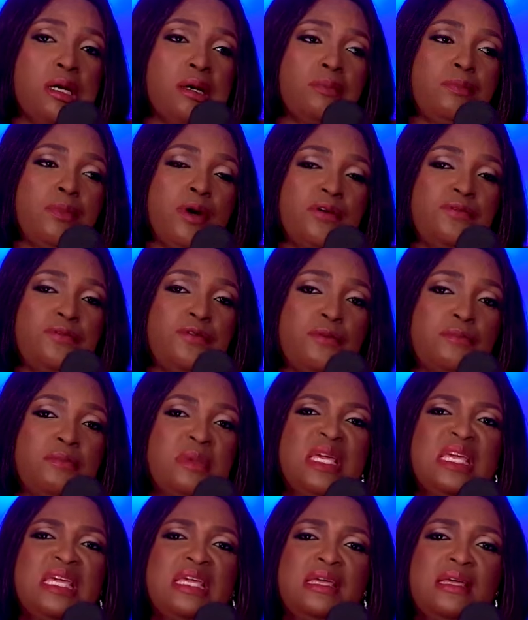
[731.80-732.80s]
But for
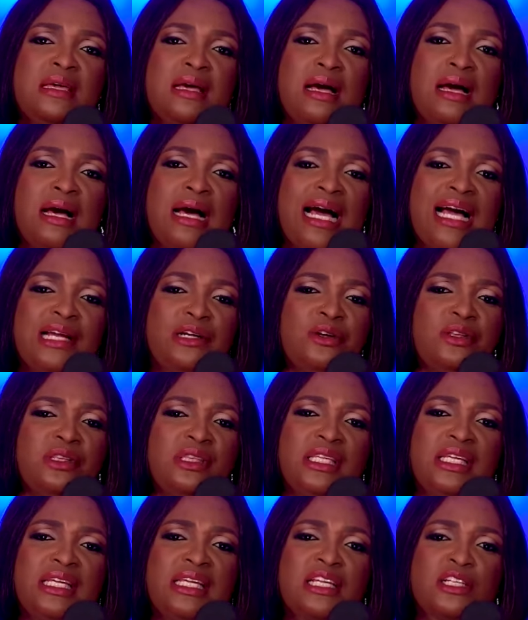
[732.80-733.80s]
me, I don't
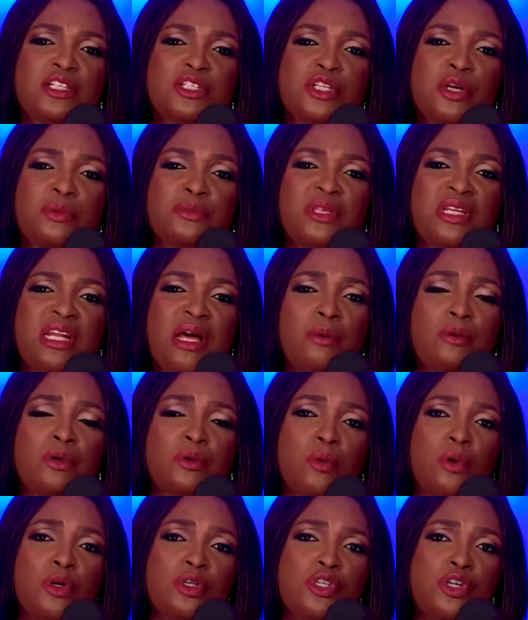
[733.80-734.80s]
think it's something I would
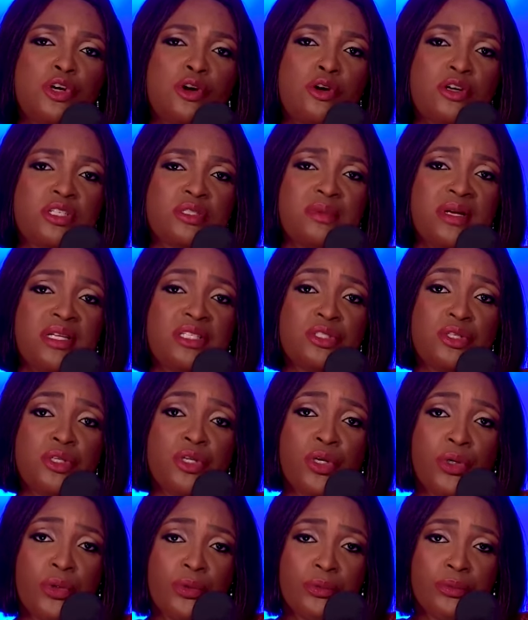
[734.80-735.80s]
want your husband to
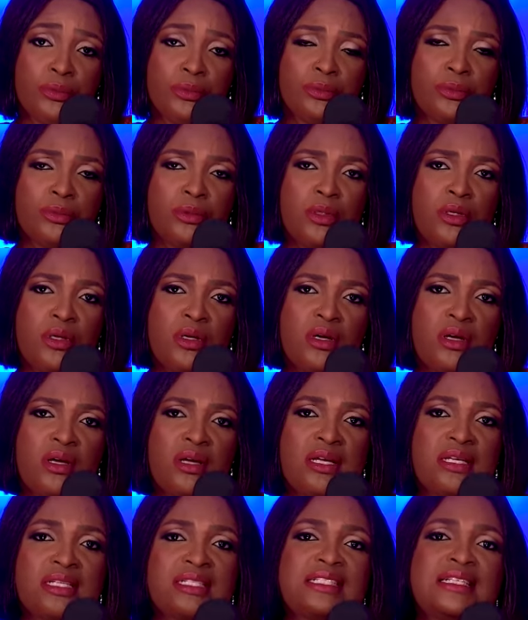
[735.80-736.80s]
know.
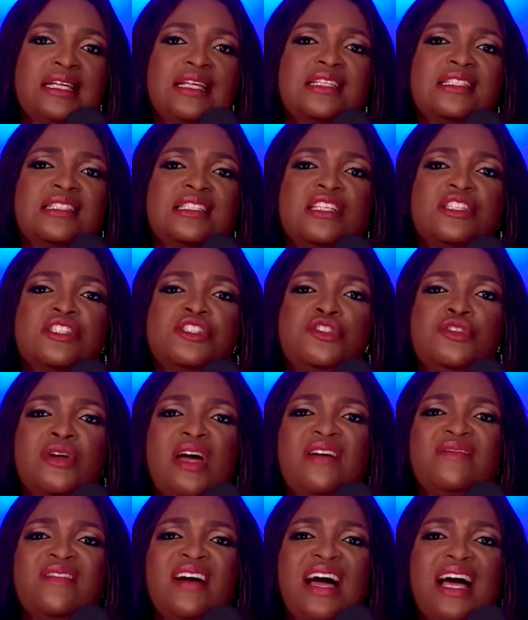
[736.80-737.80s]
Since this
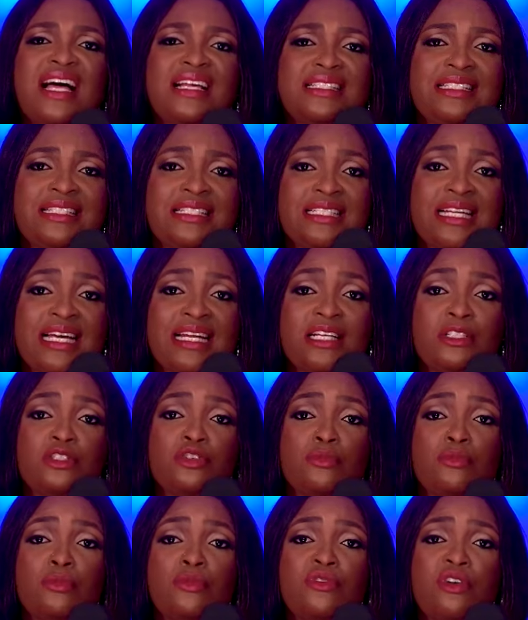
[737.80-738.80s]
driver has decided
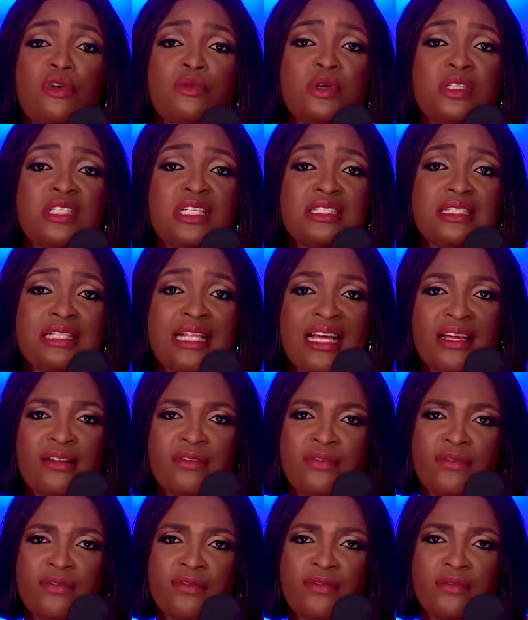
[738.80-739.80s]
to move on with his
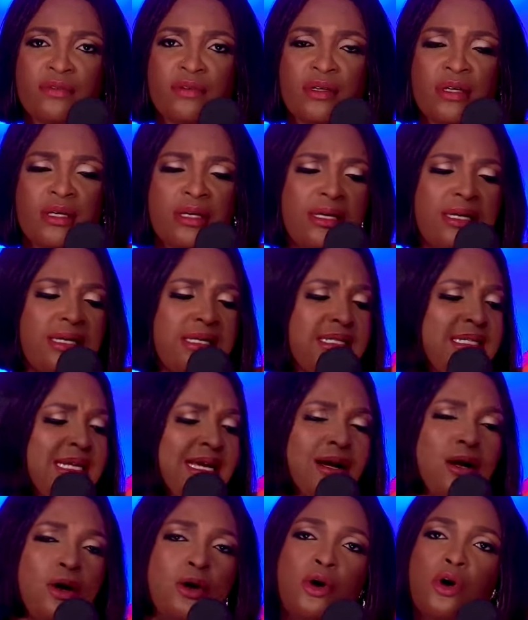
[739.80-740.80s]
life,
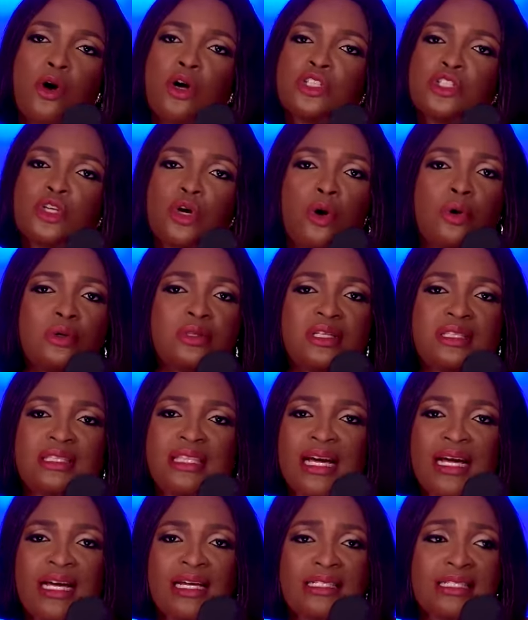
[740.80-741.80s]
then cut all the
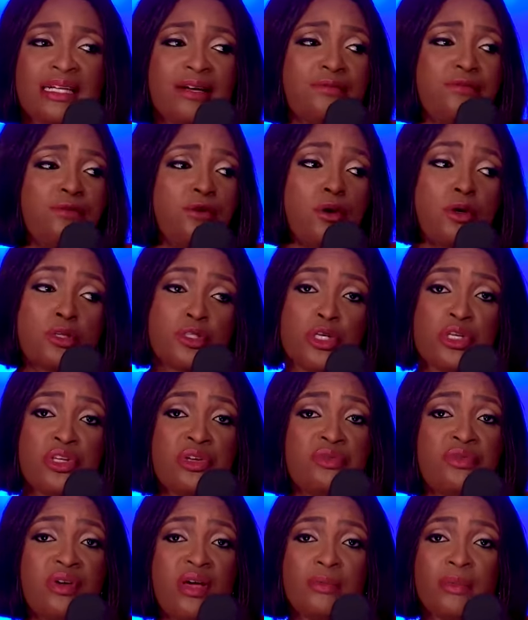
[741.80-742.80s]
ties and focus on
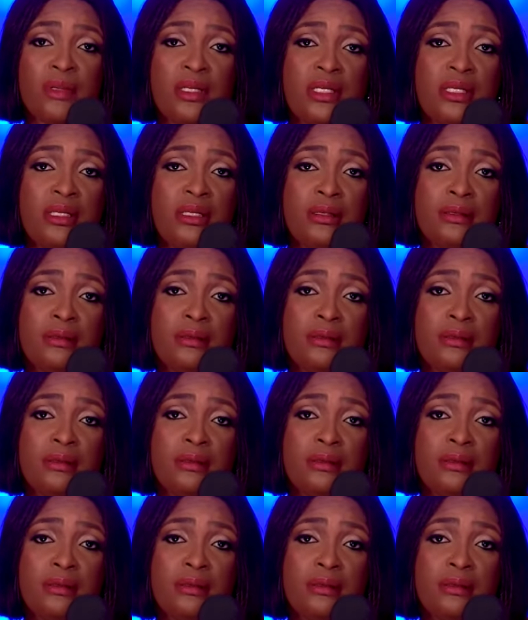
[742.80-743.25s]
your family.